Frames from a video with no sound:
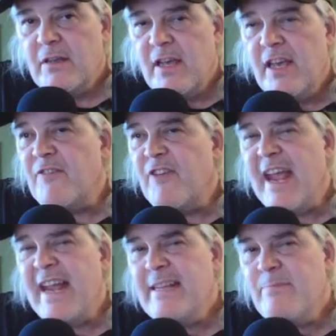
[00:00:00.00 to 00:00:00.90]
If
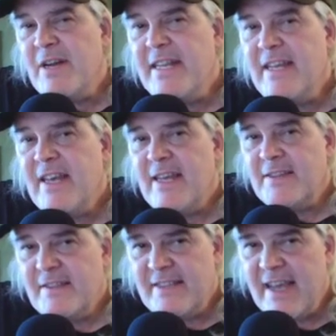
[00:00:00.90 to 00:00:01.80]
anybody
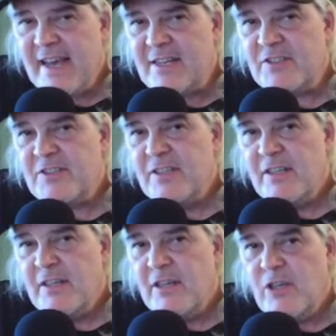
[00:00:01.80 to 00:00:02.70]
at Daz
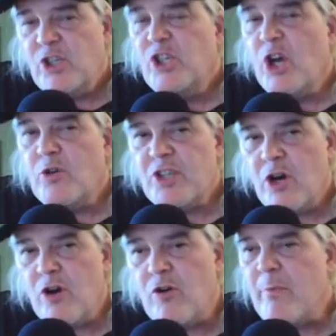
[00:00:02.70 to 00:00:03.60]
goes
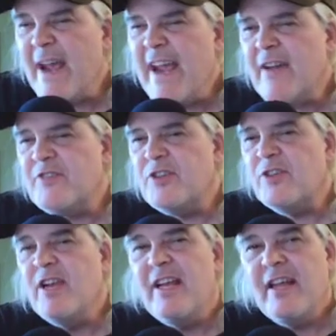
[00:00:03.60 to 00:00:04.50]
home after